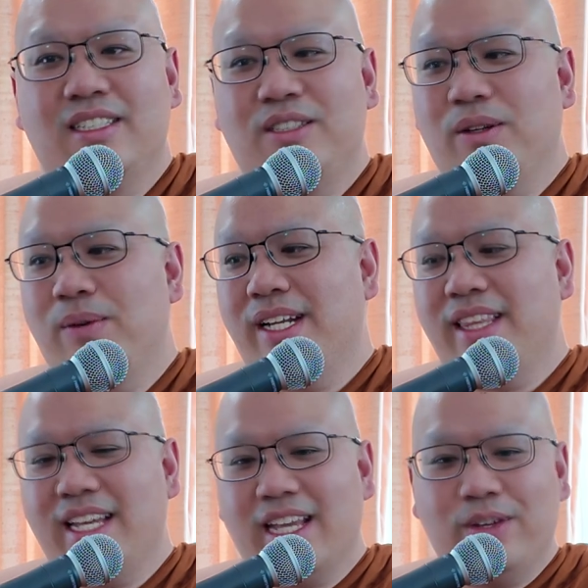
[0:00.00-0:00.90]
So I want to
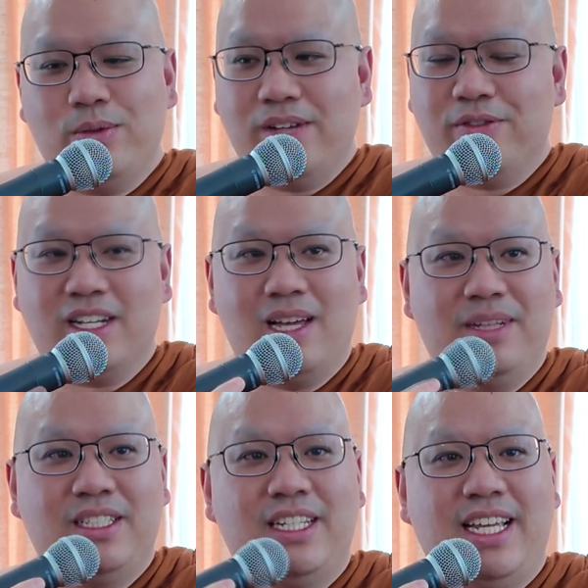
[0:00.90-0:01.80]
thank everyone for
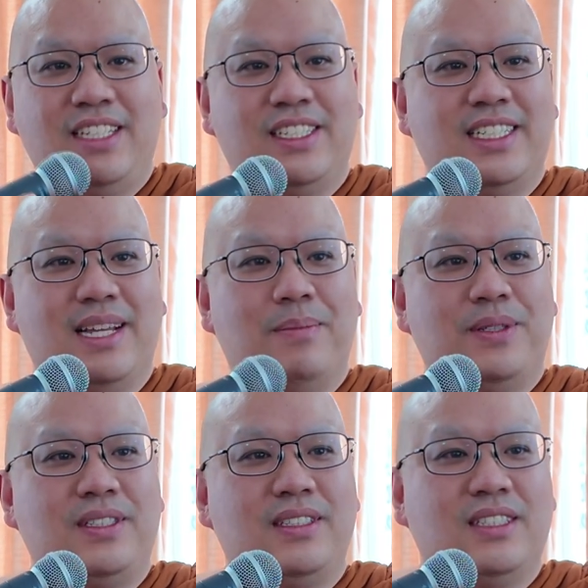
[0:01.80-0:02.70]
coming today to the
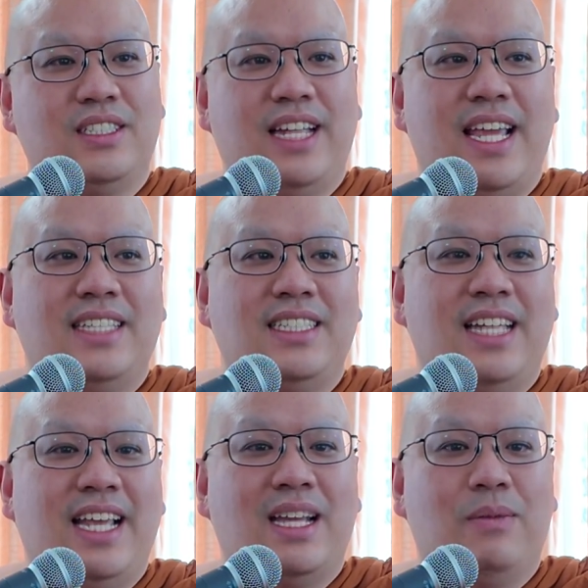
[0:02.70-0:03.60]
temple. Today is the
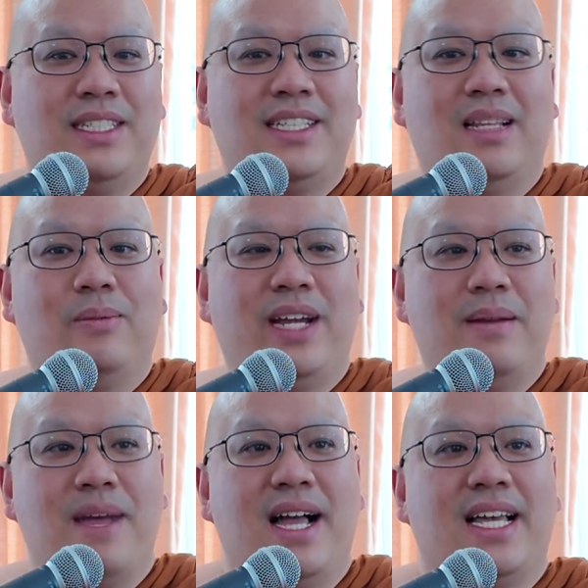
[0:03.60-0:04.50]
day that we
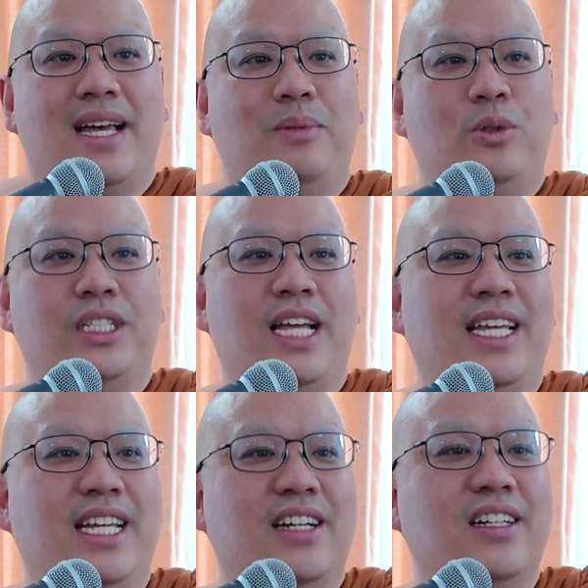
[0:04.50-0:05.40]
celebrate Magha Puja
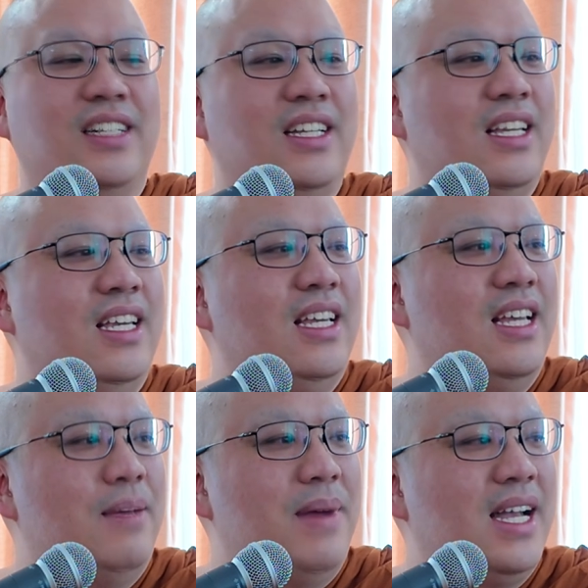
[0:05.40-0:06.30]
here.
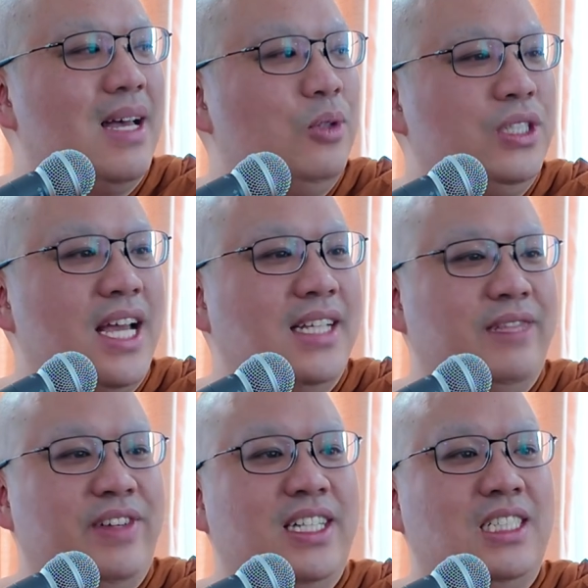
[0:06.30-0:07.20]
Magha Puja
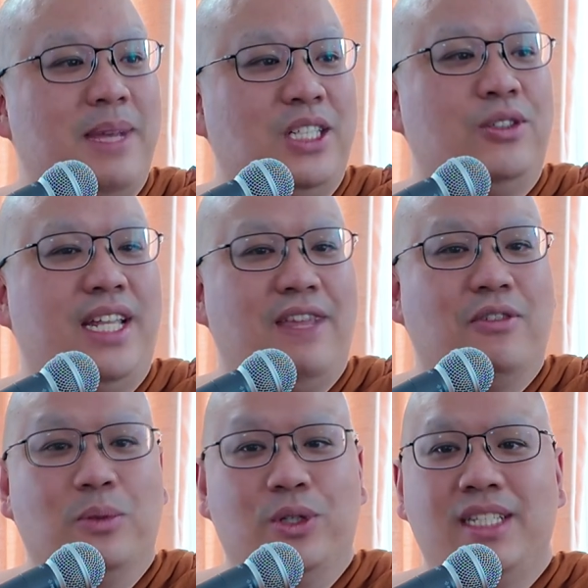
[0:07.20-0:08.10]
is a very special day
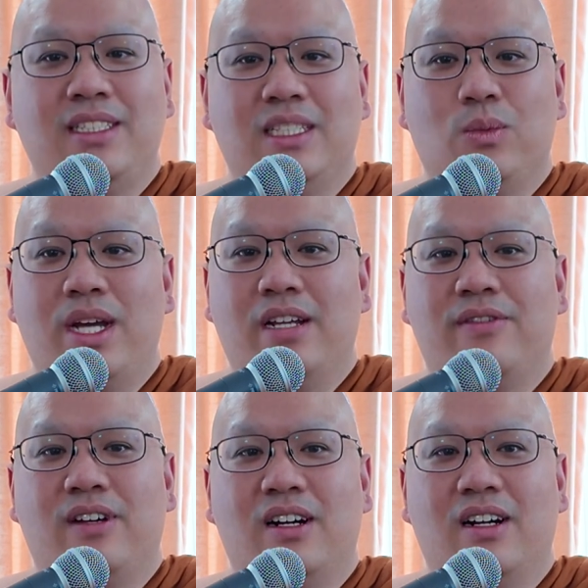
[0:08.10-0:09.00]
for Buddhists. It's one
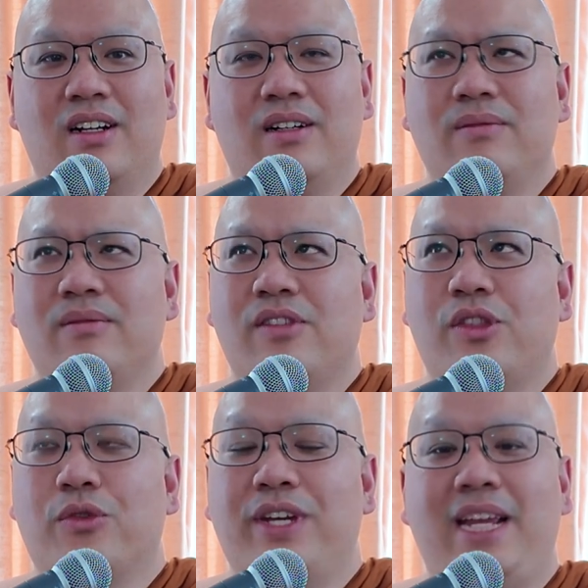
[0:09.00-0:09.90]
of our
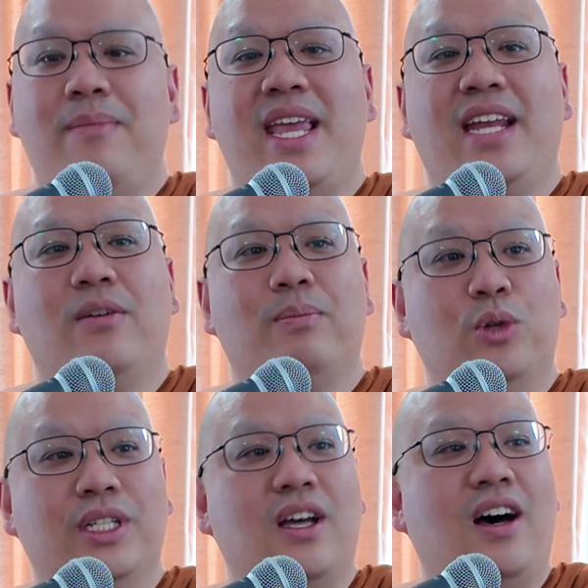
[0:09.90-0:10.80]
3 main
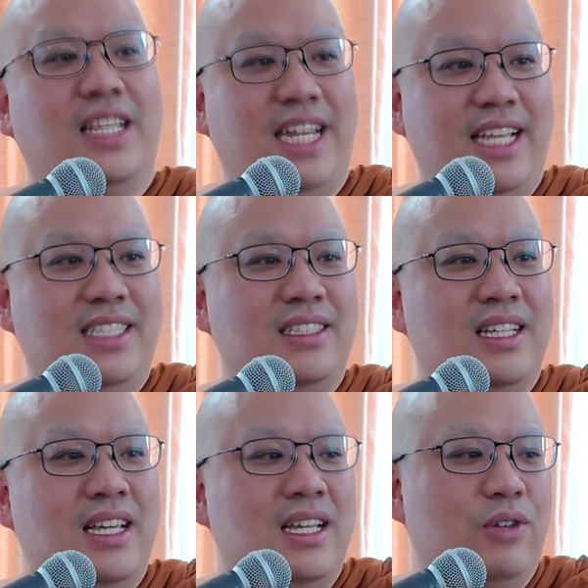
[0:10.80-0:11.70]
Buddhist holidays
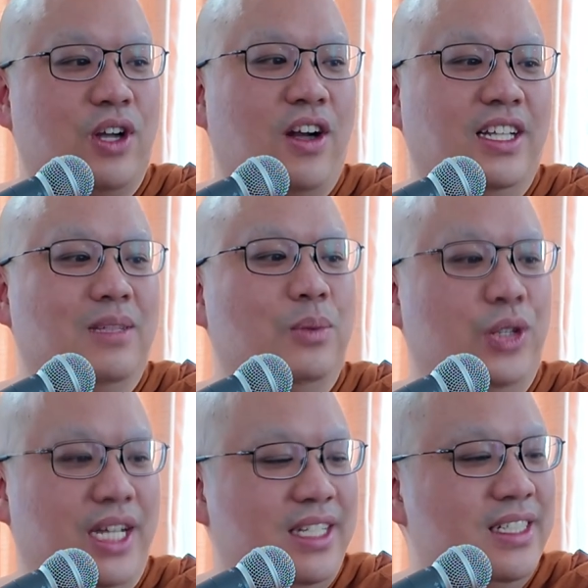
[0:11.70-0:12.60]
regarding the
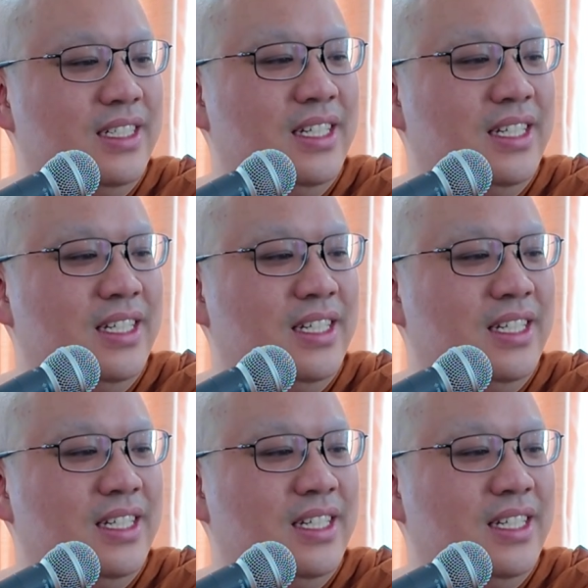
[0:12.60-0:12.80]
Buddha.